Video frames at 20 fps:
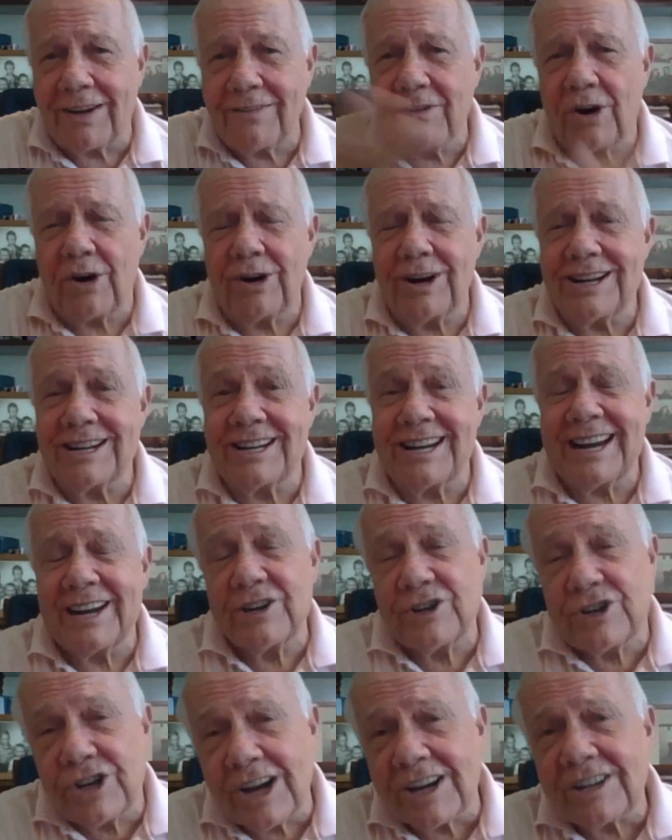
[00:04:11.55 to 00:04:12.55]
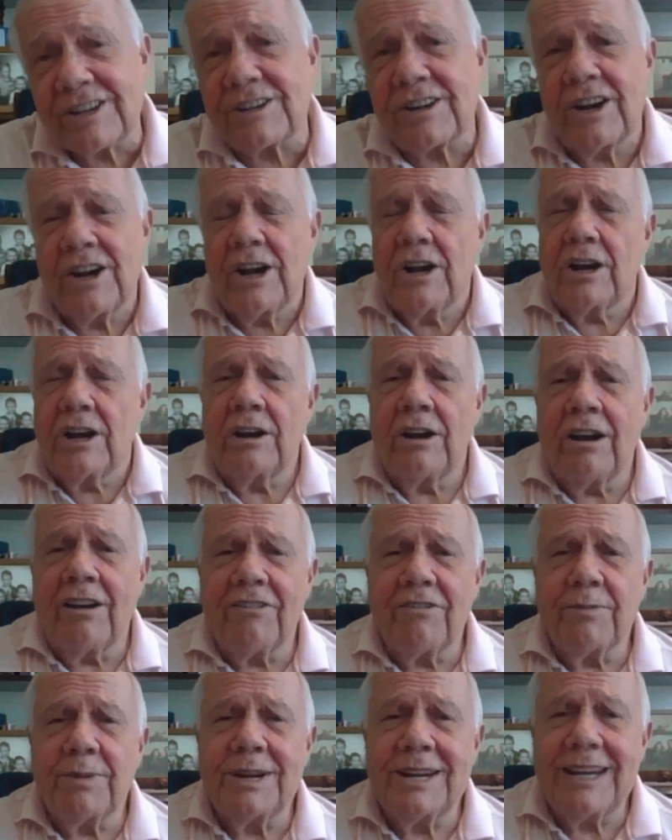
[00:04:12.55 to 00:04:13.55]
I've already said just
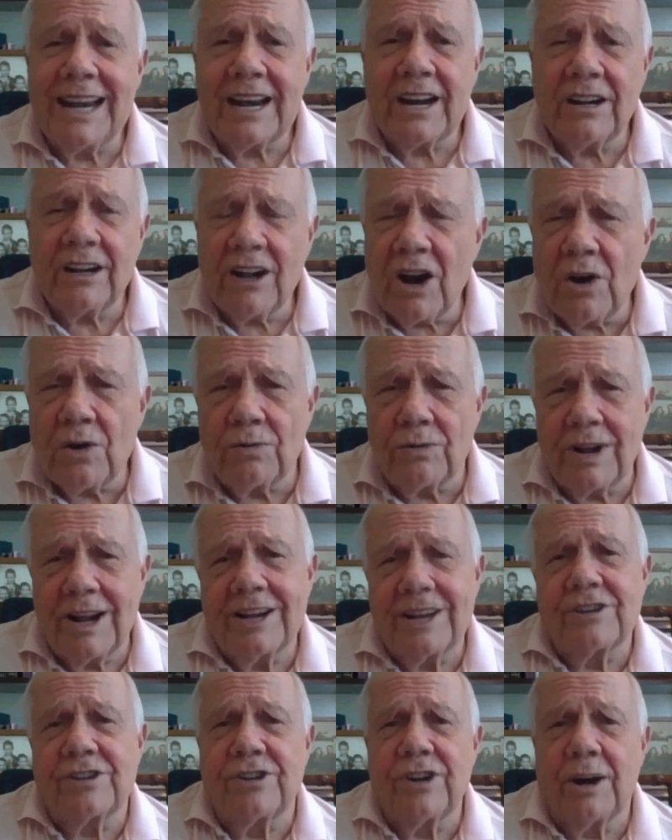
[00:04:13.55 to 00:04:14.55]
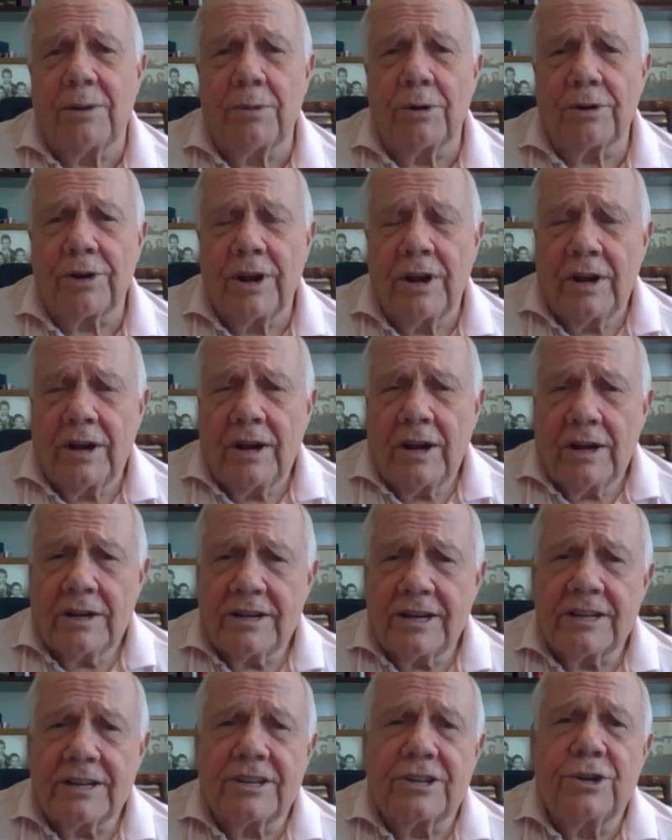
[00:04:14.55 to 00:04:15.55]
government debt alone has doubled
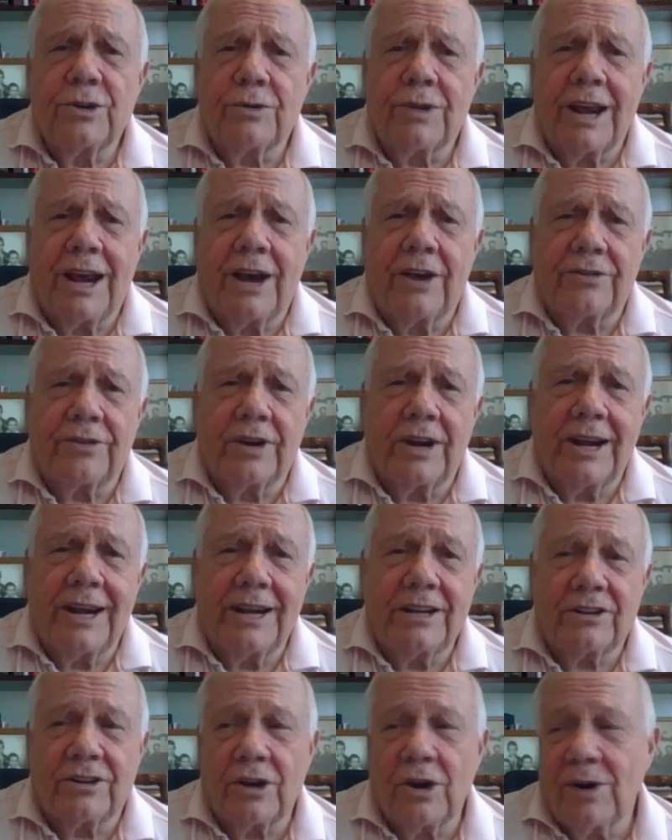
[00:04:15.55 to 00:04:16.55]
since 2008.